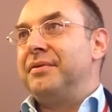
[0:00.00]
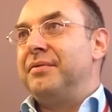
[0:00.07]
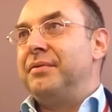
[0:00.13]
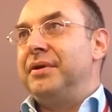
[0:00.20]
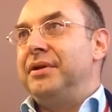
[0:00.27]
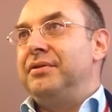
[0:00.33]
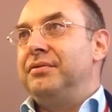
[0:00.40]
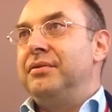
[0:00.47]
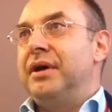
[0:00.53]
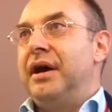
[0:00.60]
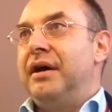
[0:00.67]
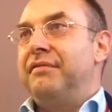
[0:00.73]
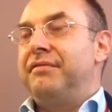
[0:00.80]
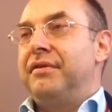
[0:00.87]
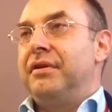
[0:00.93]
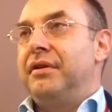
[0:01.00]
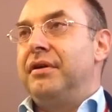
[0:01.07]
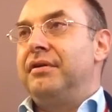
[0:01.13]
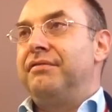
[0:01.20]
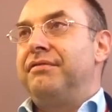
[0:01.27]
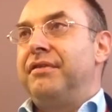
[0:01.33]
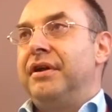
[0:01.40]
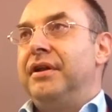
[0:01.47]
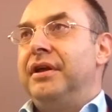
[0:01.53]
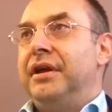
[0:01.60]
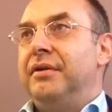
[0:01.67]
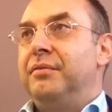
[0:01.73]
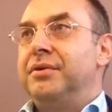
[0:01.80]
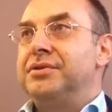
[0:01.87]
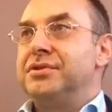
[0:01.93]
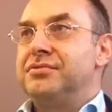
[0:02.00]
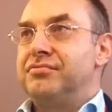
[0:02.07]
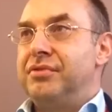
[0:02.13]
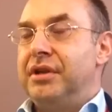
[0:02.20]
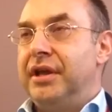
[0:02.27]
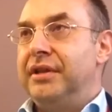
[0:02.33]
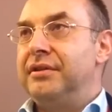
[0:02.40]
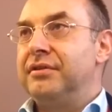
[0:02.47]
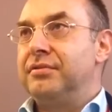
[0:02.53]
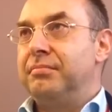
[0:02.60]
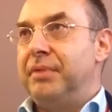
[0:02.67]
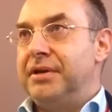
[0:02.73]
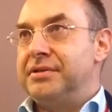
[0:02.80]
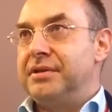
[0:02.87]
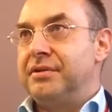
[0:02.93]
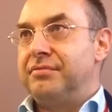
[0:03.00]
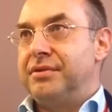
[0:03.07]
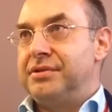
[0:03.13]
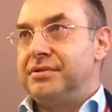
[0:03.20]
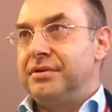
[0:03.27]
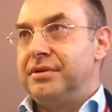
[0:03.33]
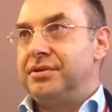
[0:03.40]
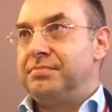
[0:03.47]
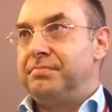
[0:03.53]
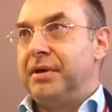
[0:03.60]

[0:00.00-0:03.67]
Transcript: we do have a lot of funding which is related to basic research,